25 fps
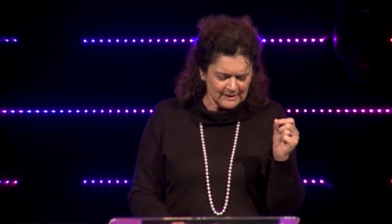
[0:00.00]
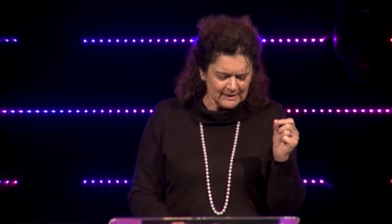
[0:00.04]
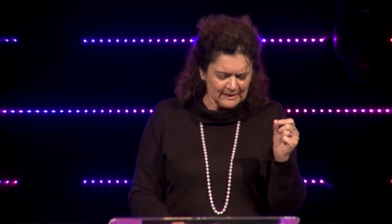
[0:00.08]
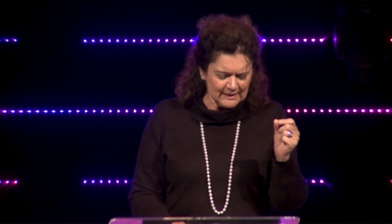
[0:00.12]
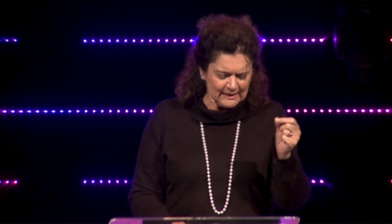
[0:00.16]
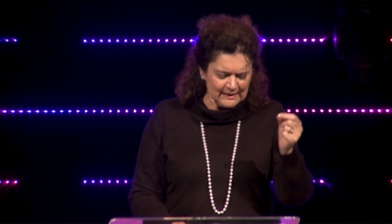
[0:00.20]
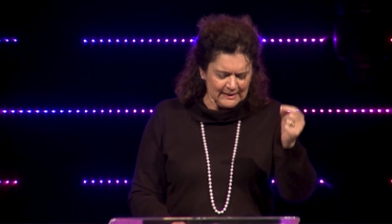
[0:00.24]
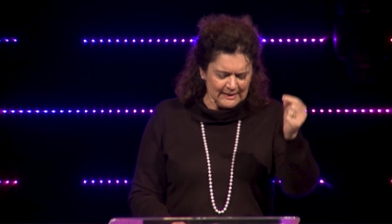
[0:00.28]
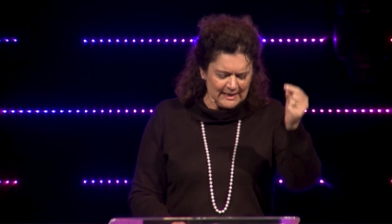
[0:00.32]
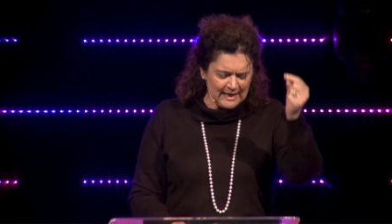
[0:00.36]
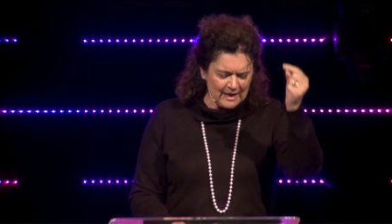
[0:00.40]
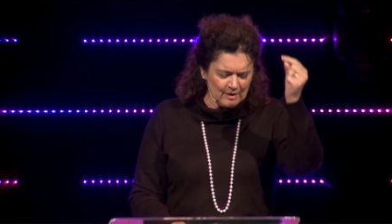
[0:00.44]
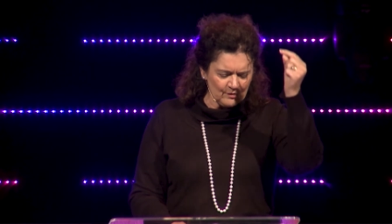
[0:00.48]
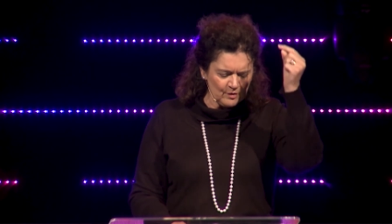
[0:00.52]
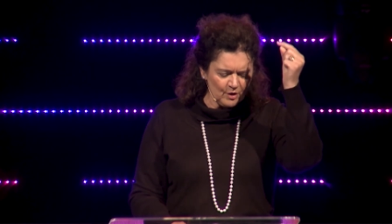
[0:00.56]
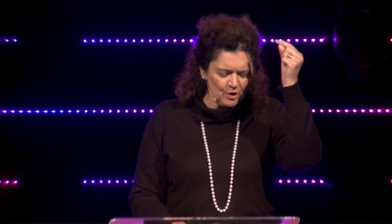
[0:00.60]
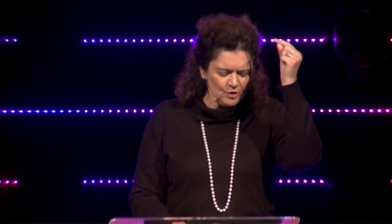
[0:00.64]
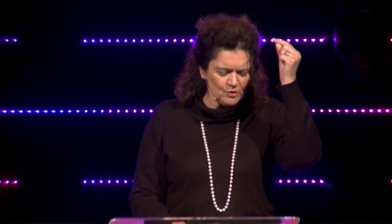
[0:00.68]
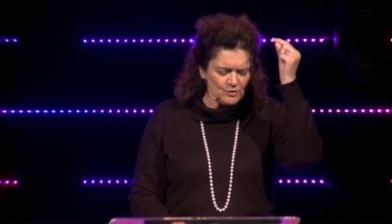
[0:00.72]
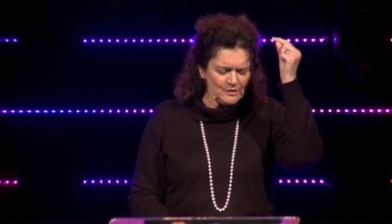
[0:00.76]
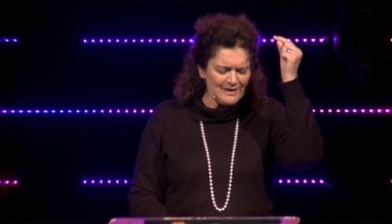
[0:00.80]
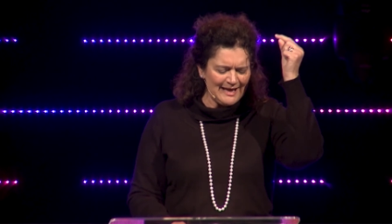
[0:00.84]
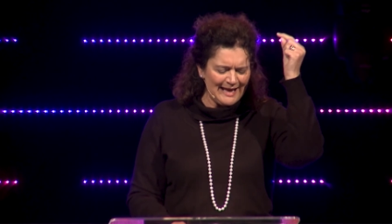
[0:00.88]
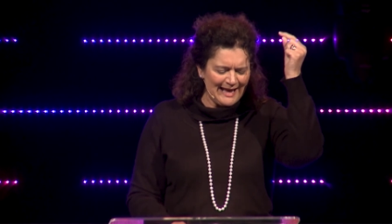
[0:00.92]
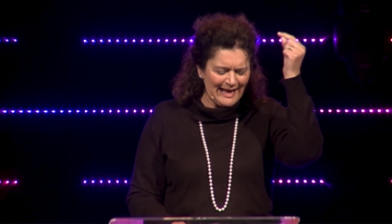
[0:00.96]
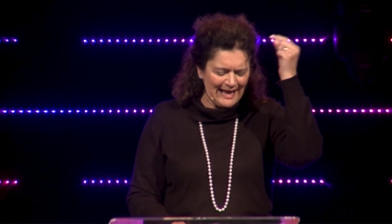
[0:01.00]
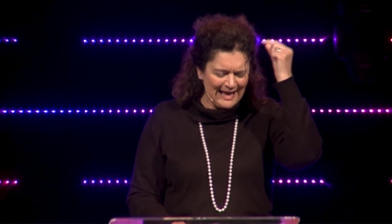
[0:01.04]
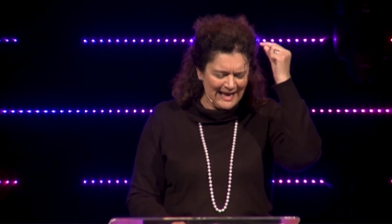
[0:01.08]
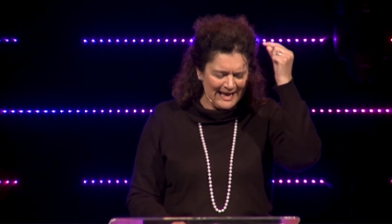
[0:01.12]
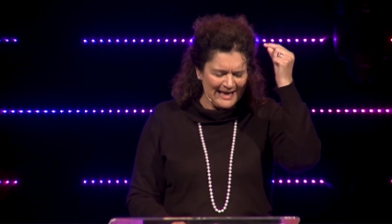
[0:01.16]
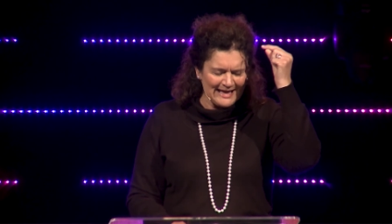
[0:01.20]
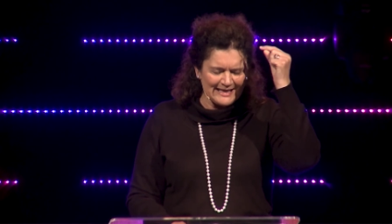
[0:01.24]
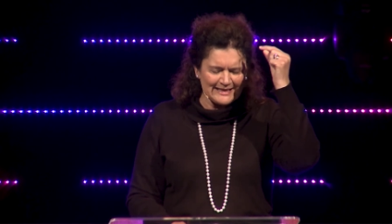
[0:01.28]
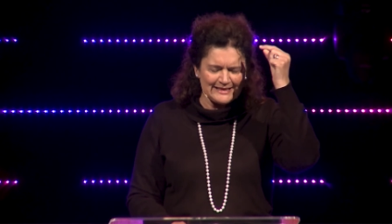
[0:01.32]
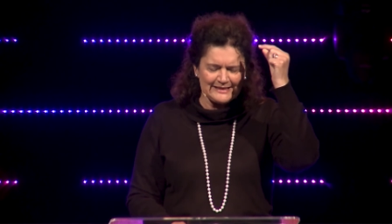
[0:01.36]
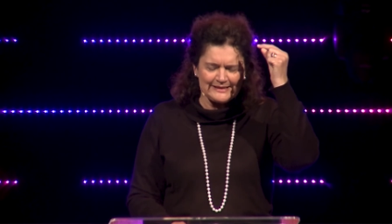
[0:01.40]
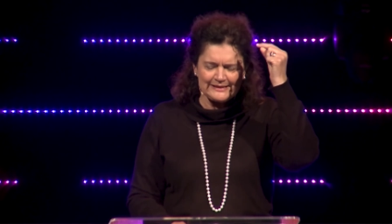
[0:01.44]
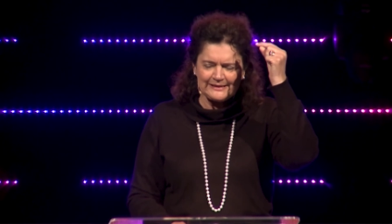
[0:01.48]
in our own
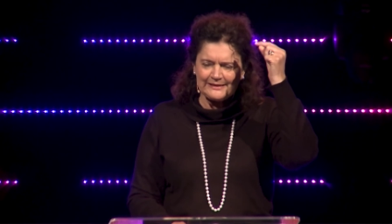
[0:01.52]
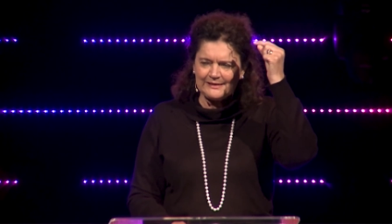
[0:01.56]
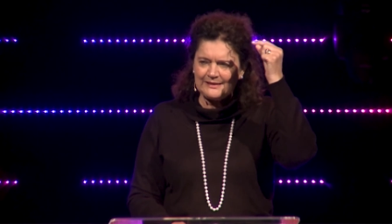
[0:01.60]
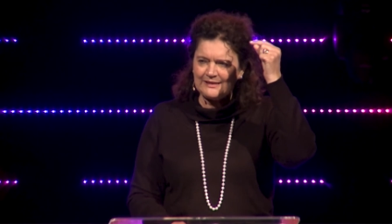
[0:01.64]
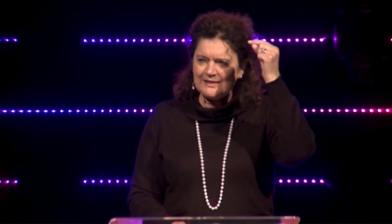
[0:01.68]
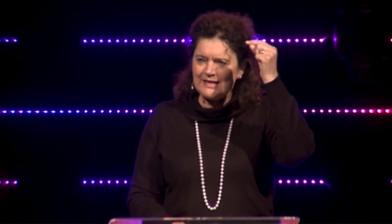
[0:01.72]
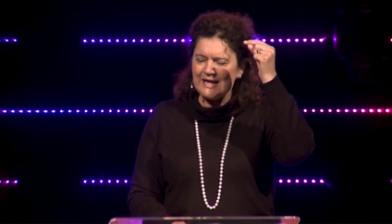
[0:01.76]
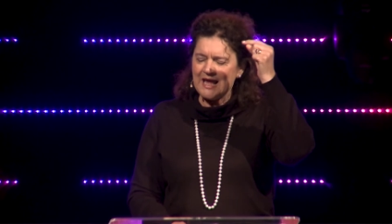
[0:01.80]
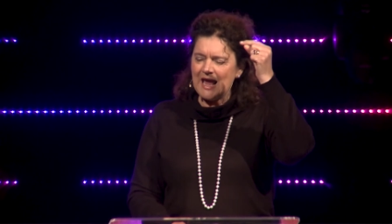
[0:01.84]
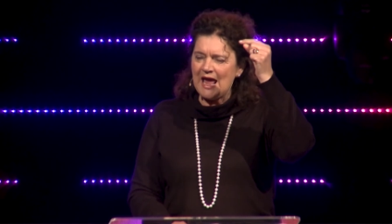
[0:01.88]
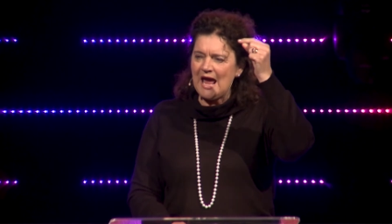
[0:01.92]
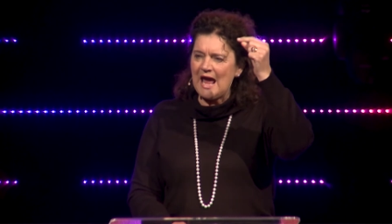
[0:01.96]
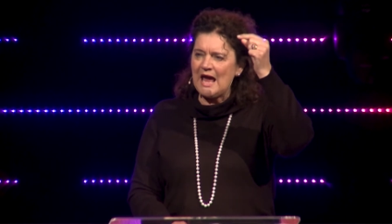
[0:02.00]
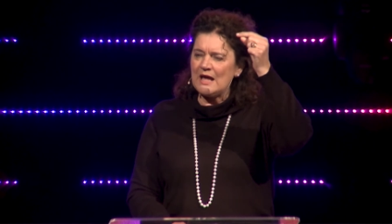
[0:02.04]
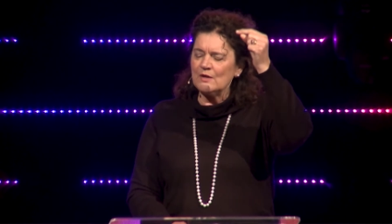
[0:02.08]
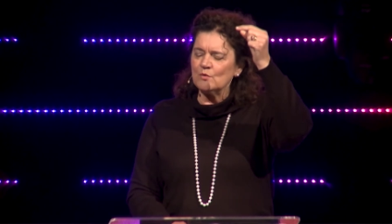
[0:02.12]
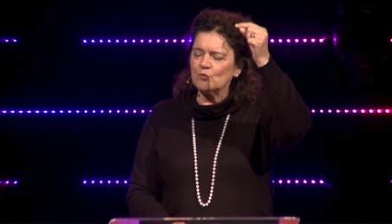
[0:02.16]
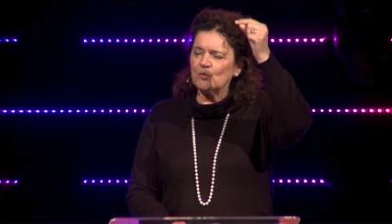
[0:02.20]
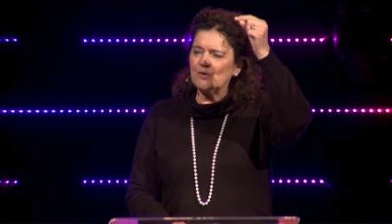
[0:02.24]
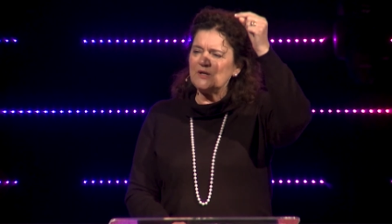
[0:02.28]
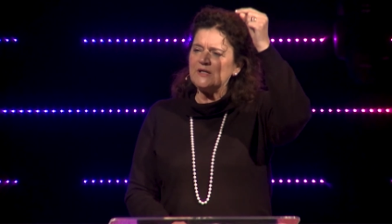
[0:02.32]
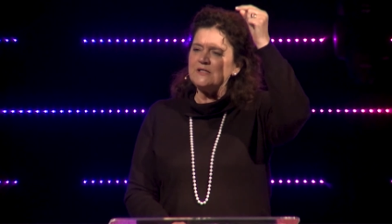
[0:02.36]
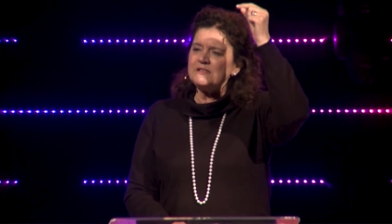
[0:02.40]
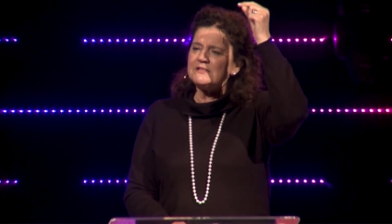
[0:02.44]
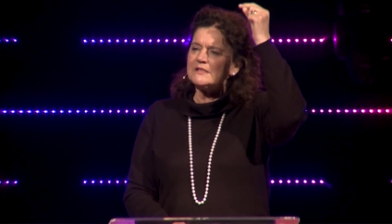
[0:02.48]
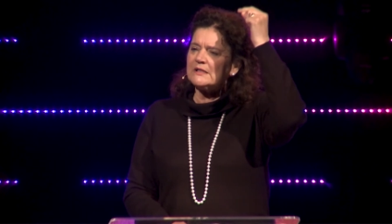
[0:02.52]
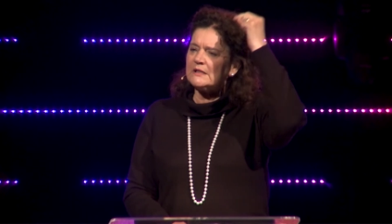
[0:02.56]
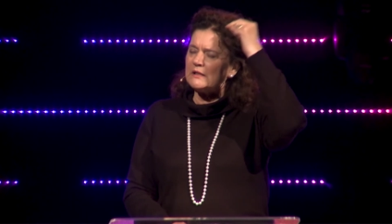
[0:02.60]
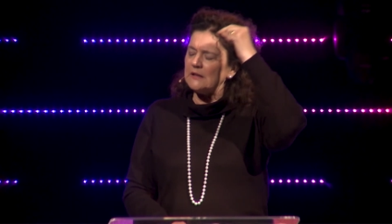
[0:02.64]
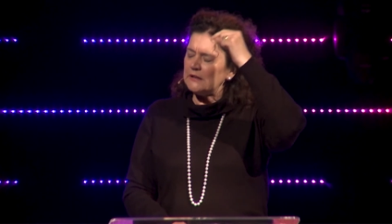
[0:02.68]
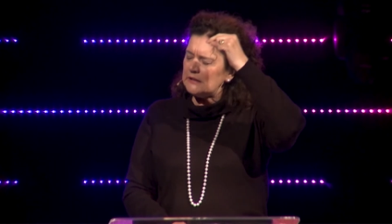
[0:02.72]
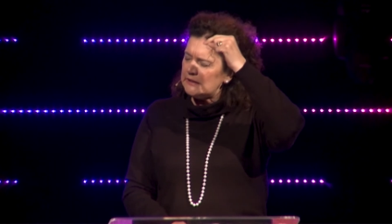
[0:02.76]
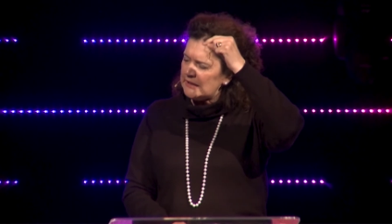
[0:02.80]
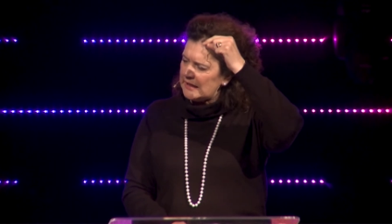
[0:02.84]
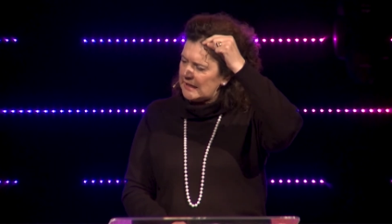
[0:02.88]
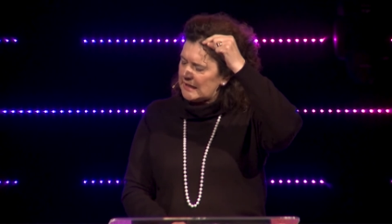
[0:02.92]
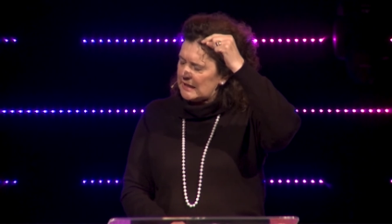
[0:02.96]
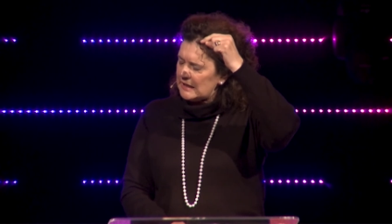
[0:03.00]
head and we
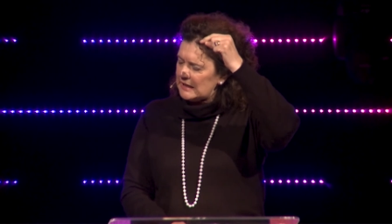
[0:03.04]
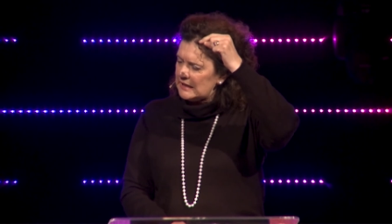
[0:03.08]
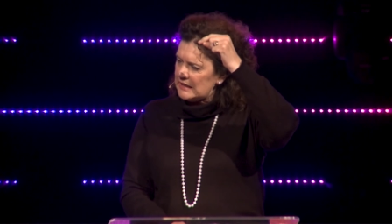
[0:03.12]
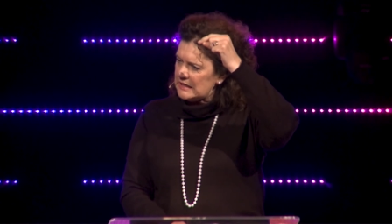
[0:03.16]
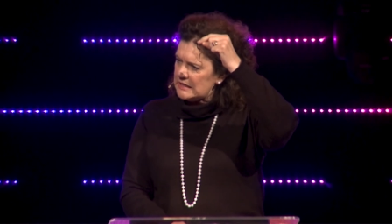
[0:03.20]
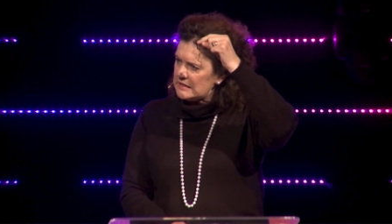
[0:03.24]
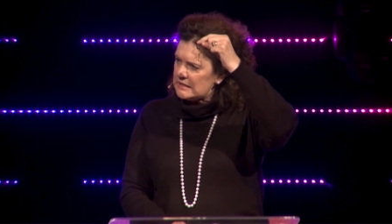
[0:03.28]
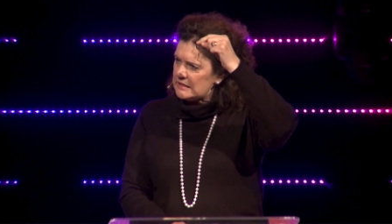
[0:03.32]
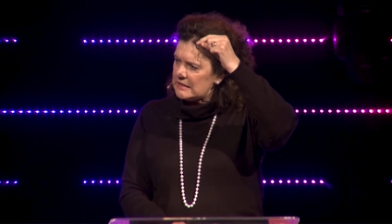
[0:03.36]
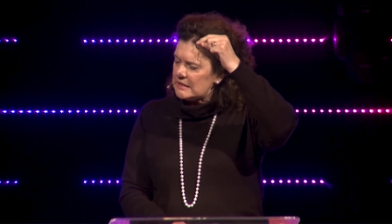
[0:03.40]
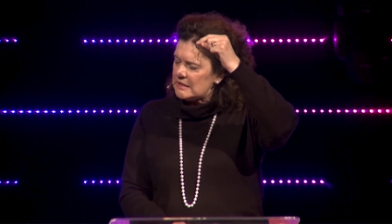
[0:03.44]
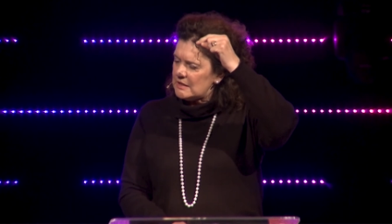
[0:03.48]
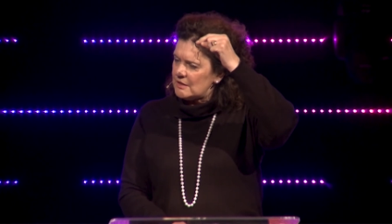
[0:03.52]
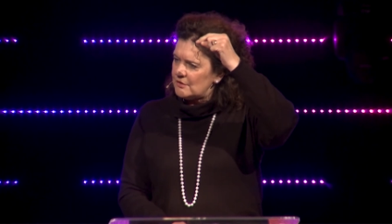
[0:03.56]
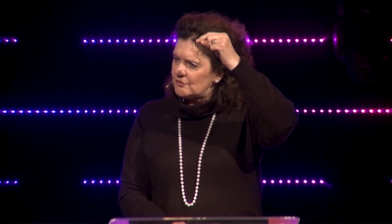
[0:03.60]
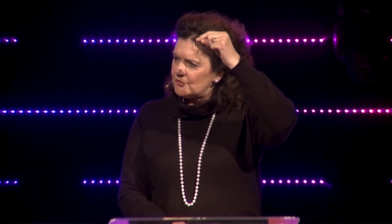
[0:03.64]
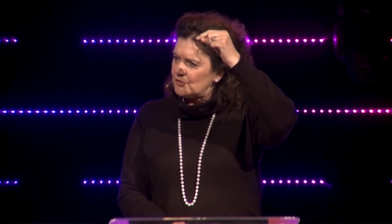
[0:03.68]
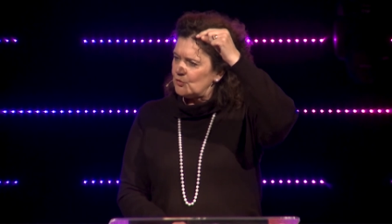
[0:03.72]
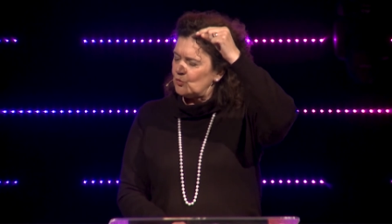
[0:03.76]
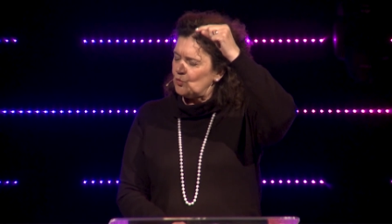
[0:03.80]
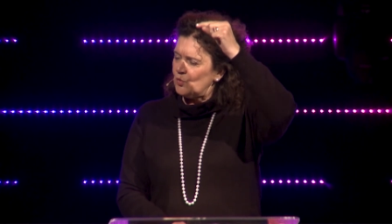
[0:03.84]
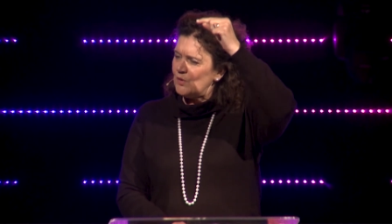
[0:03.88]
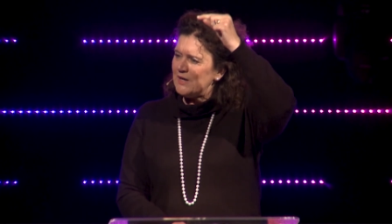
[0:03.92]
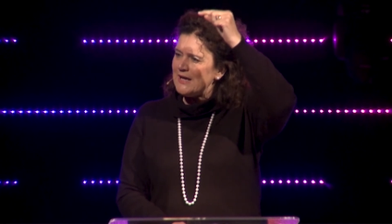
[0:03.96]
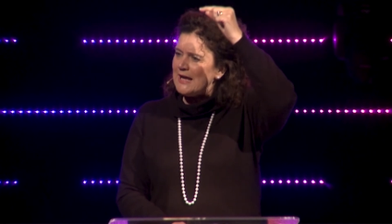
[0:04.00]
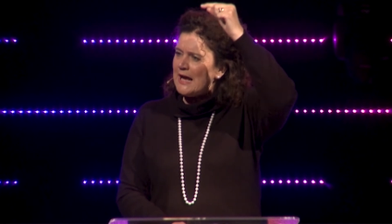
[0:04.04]
declare that we